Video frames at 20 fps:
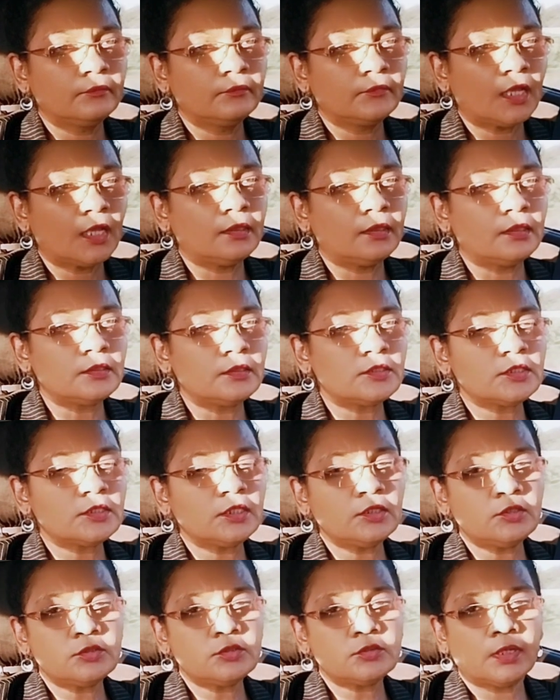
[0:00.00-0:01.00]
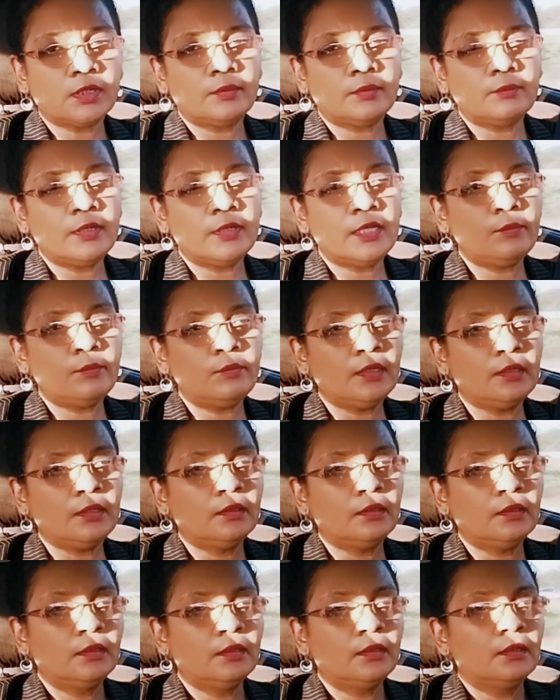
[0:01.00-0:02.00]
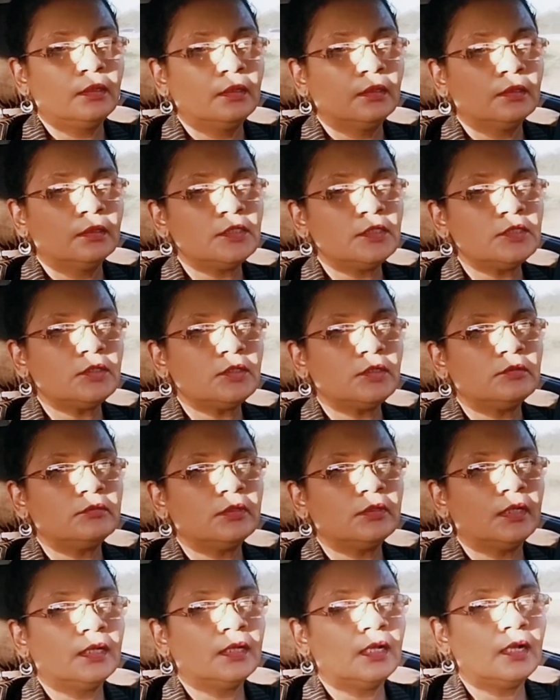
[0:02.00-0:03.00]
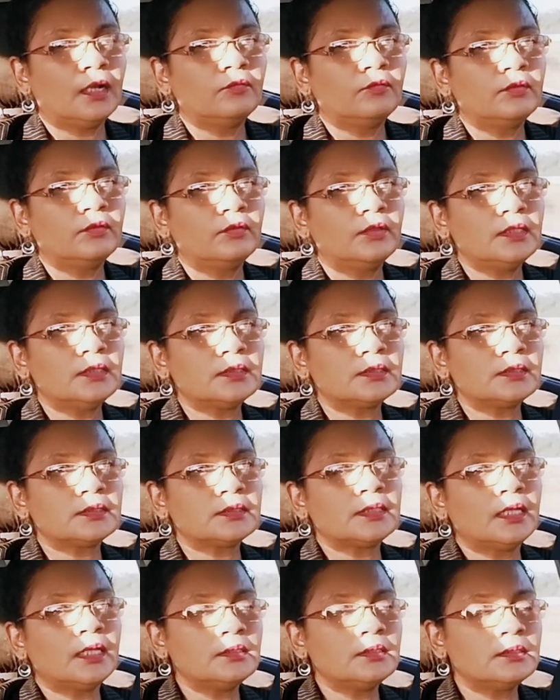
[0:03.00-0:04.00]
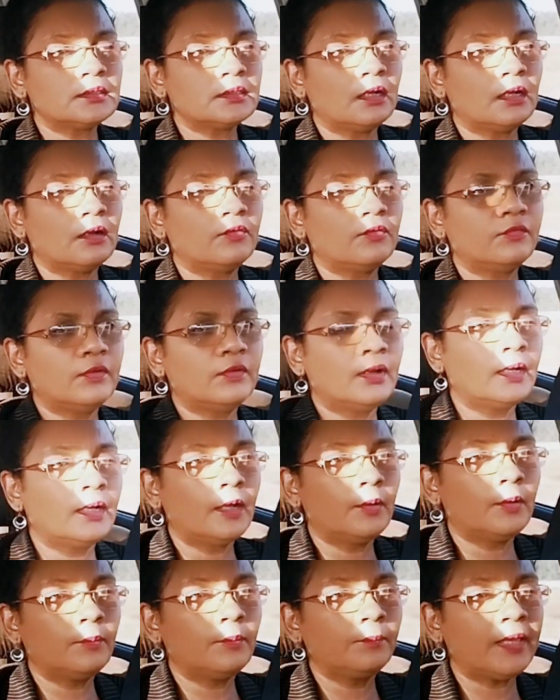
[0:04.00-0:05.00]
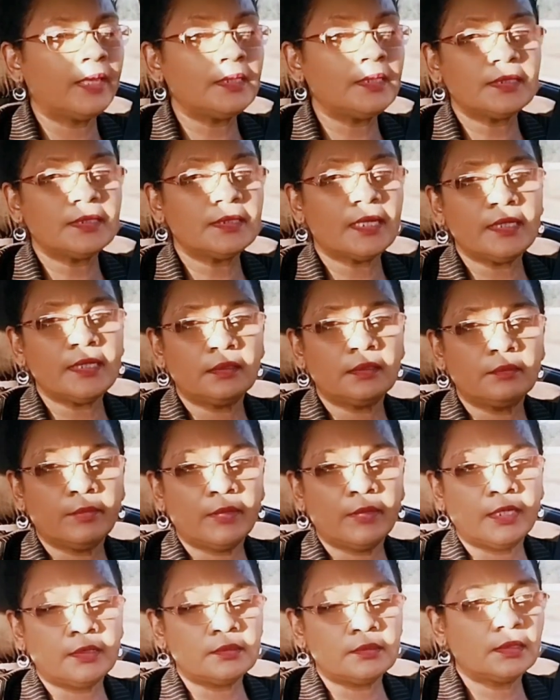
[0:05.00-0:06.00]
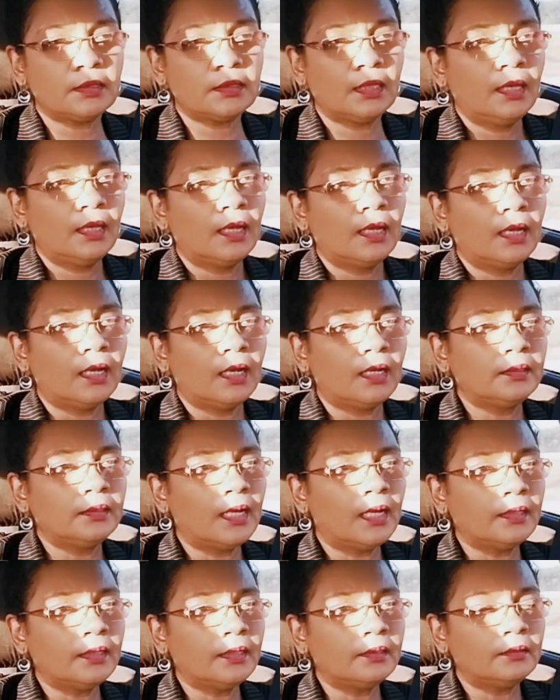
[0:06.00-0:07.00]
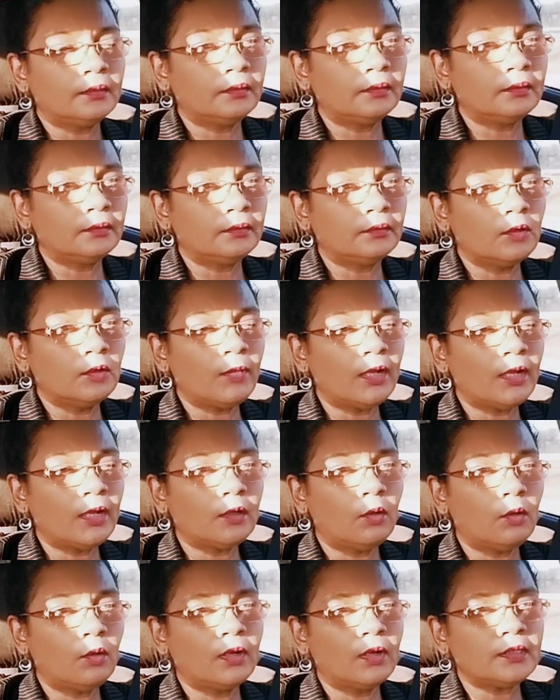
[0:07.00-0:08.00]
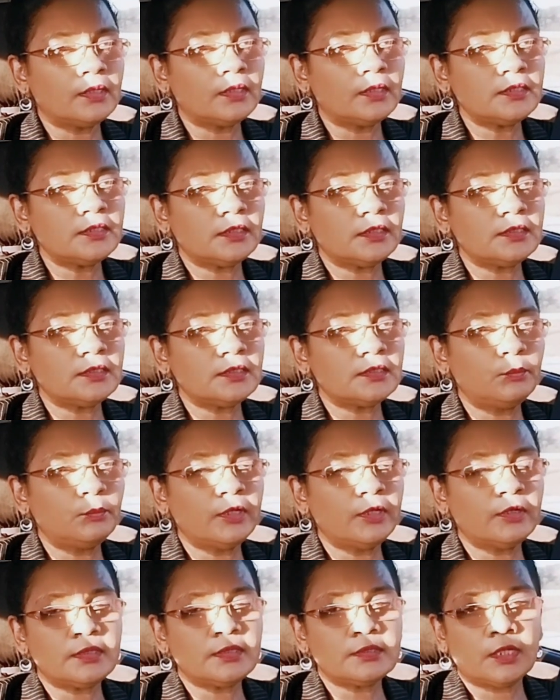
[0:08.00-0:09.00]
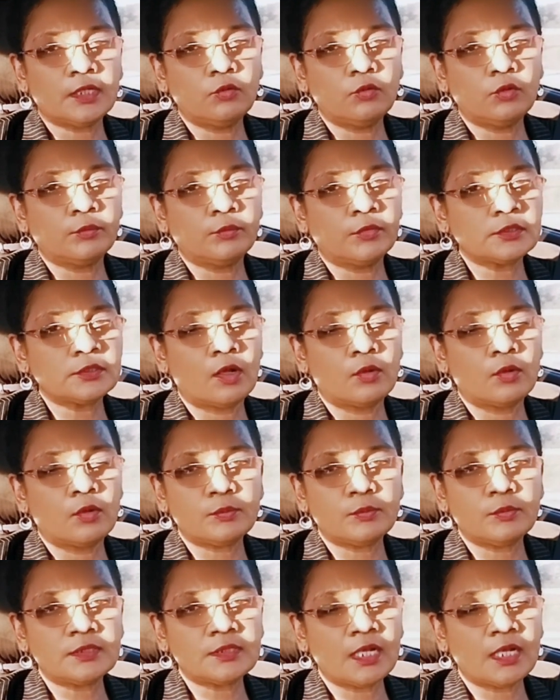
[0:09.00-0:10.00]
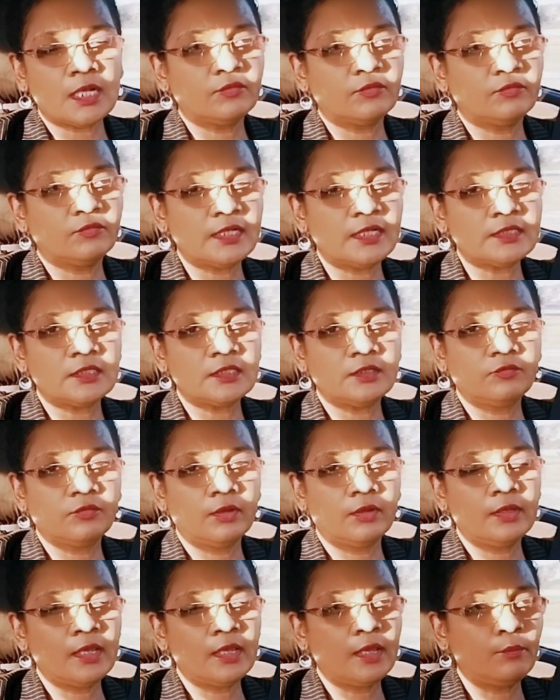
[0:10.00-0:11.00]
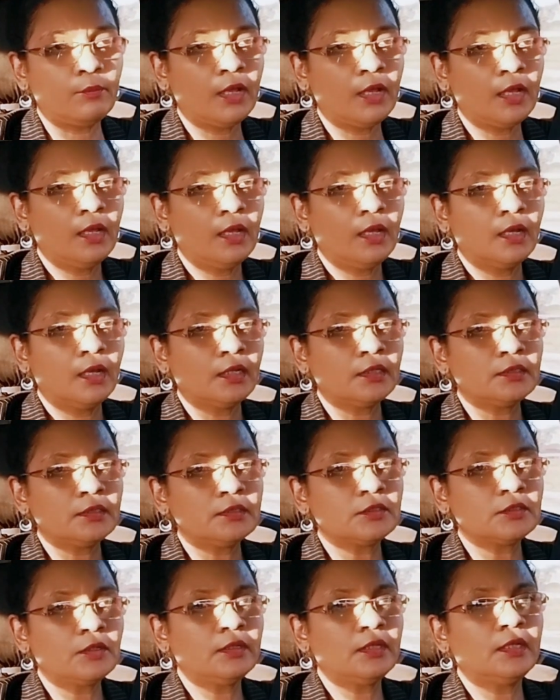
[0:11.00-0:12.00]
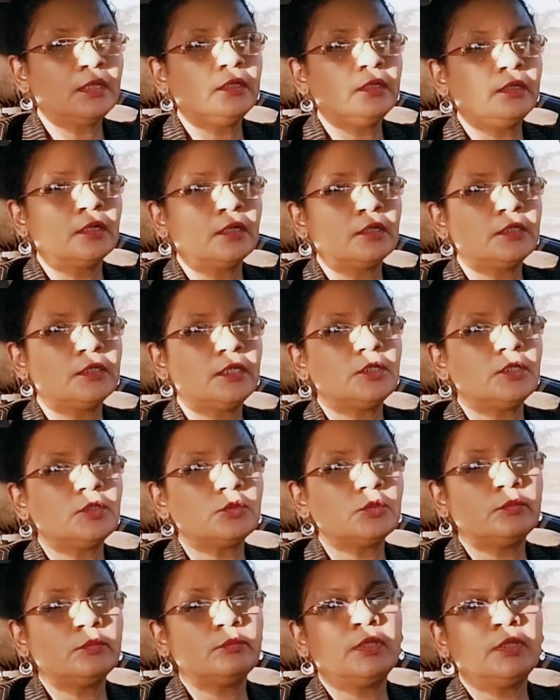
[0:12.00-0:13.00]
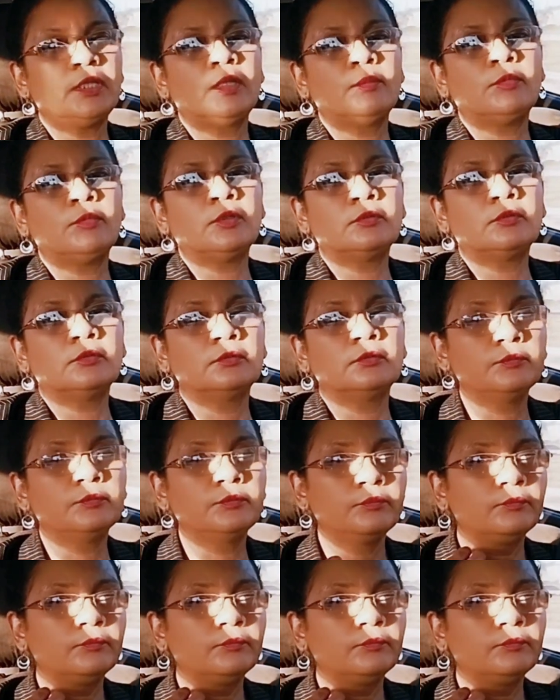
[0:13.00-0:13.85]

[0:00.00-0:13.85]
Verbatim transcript: And the children, maybe the children have this sense of um, entitlement, and that no matter what, it's, it's the parents alone must always be sacrificing for them. And so they not they shouldn't be able to